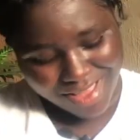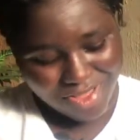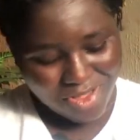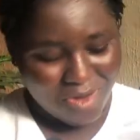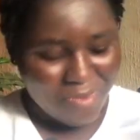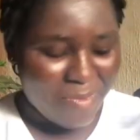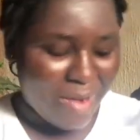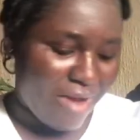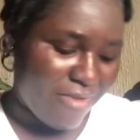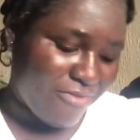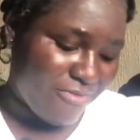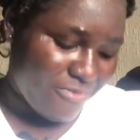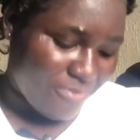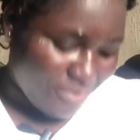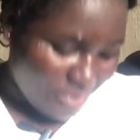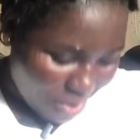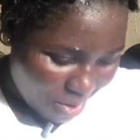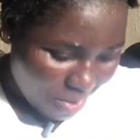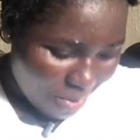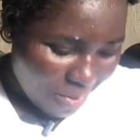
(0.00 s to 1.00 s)
Number
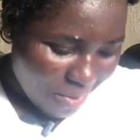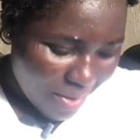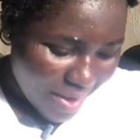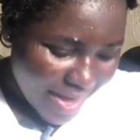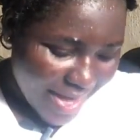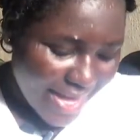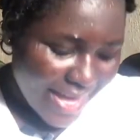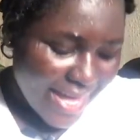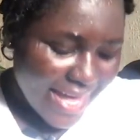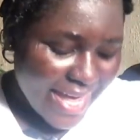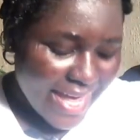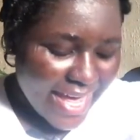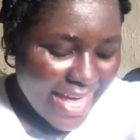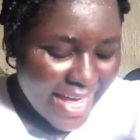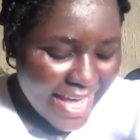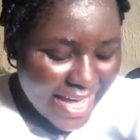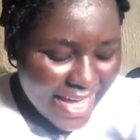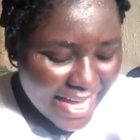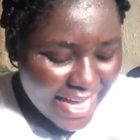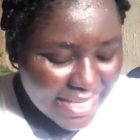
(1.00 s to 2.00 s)
four,
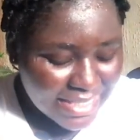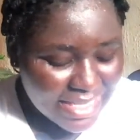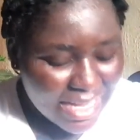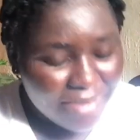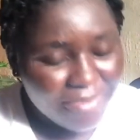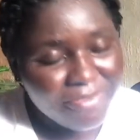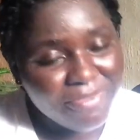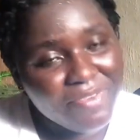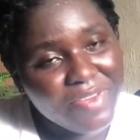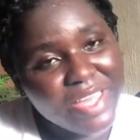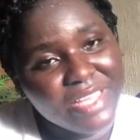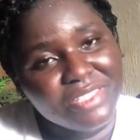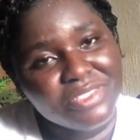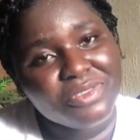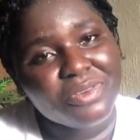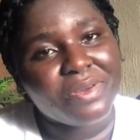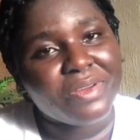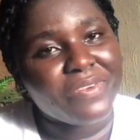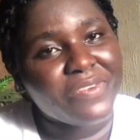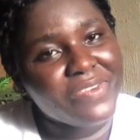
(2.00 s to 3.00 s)
it affects
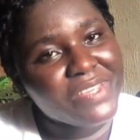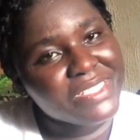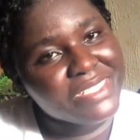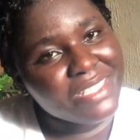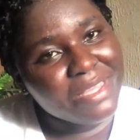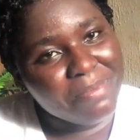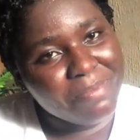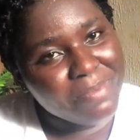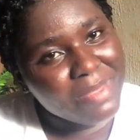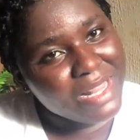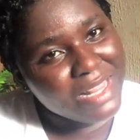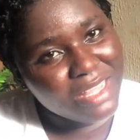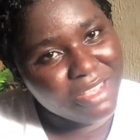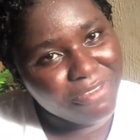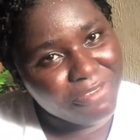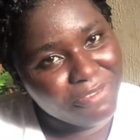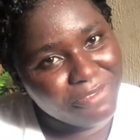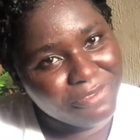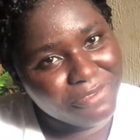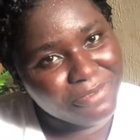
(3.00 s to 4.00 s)
your Christian
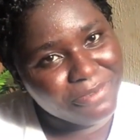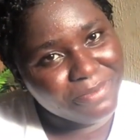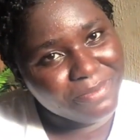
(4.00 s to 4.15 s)
belief.